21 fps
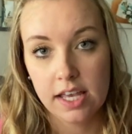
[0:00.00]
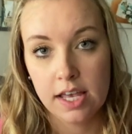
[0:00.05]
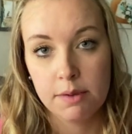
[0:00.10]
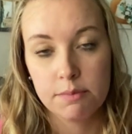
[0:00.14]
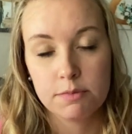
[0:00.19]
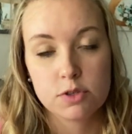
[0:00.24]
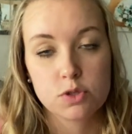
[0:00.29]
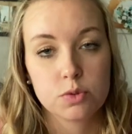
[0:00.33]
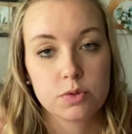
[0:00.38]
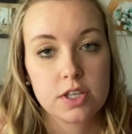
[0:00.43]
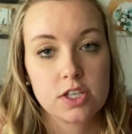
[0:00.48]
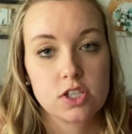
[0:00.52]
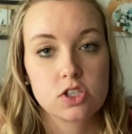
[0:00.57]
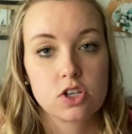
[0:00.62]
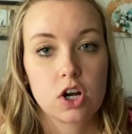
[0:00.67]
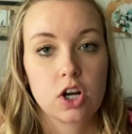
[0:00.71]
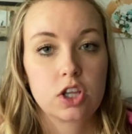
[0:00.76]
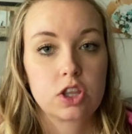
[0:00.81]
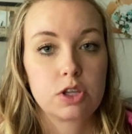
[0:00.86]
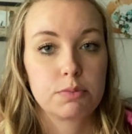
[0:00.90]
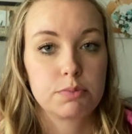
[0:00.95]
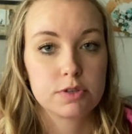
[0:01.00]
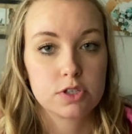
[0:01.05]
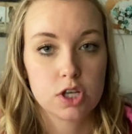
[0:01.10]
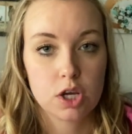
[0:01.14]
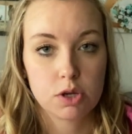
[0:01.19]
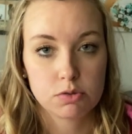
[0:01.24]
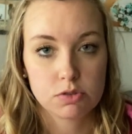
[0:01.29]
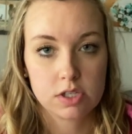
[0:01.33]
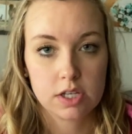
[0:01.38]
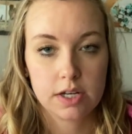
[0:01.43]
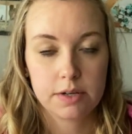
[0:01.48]
m is when they started the
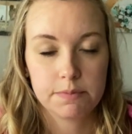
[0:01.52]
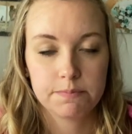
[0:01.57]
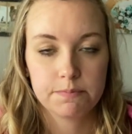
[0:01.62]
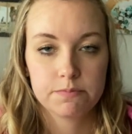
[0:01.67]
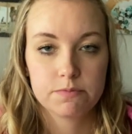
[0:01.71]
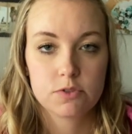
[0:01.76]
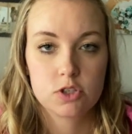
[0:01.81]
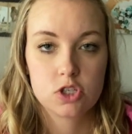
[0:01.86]
Pitocin.